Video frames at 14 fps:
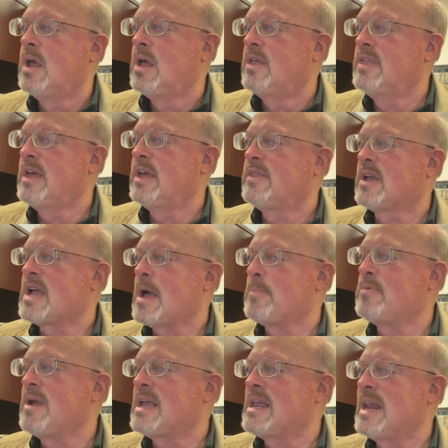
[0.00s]
The
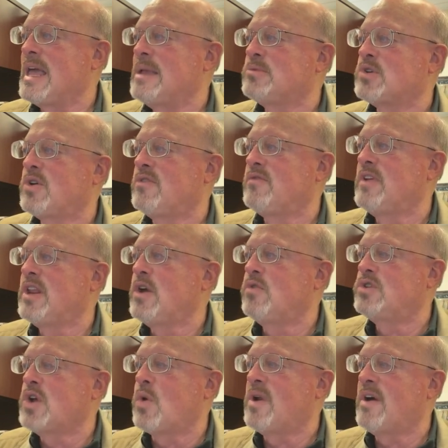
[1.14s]
copyright claims on your video
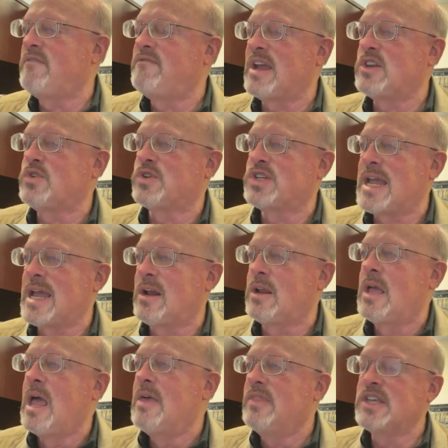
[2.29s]
don't affect your channel.
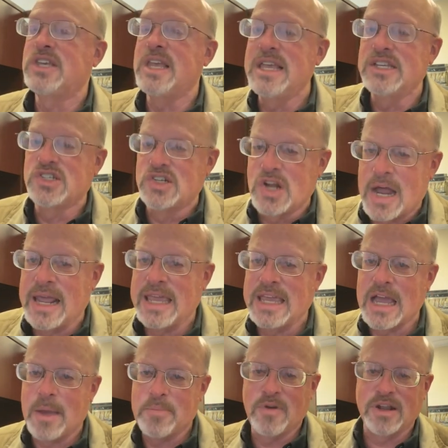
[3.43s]
This is not a
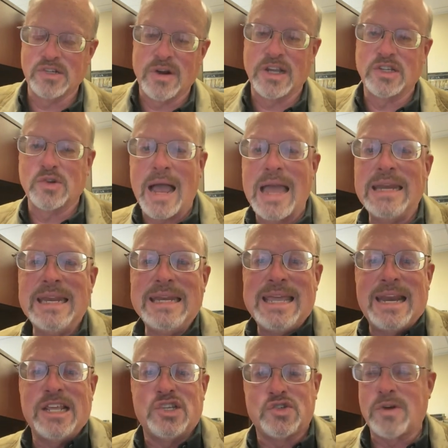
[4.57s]
copyright strike. So I didn't get
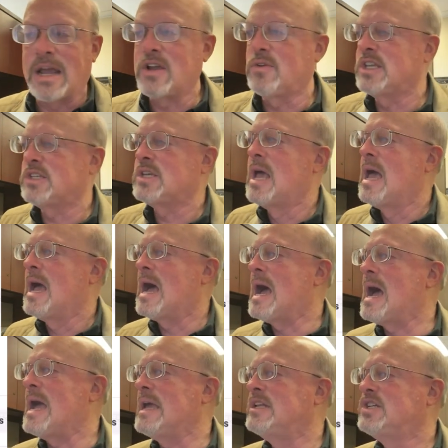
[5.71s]
a strike on this.
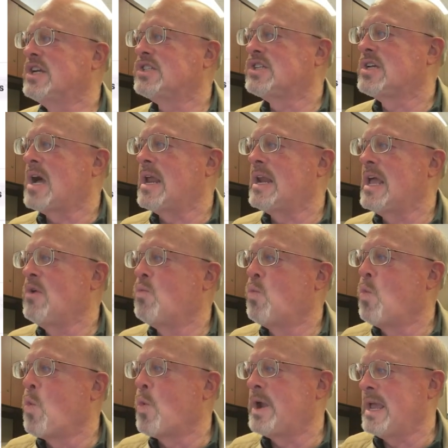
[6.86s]
I just got a
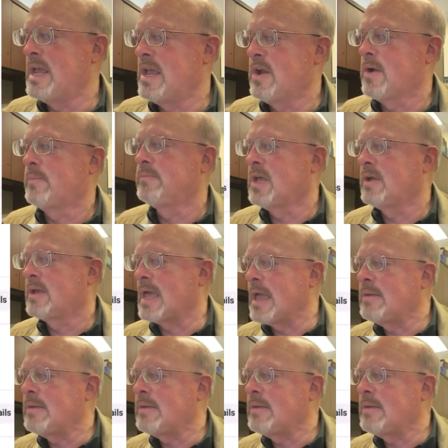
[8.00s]
warning here. Okay.